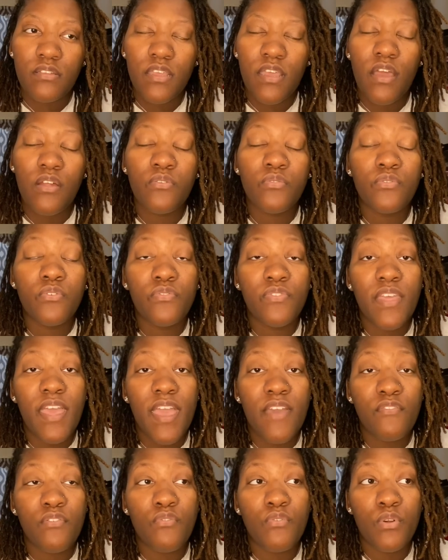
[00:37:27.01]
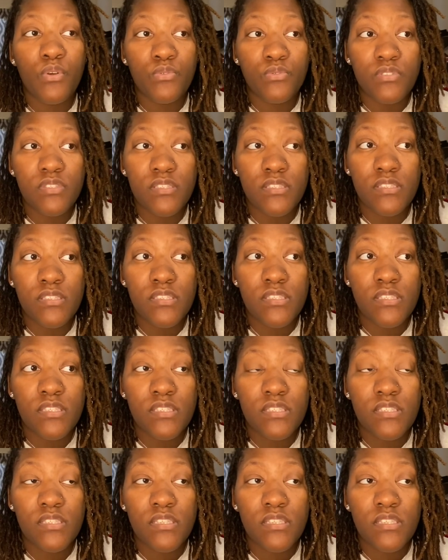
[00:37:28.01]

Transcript: i don't know if they have a roses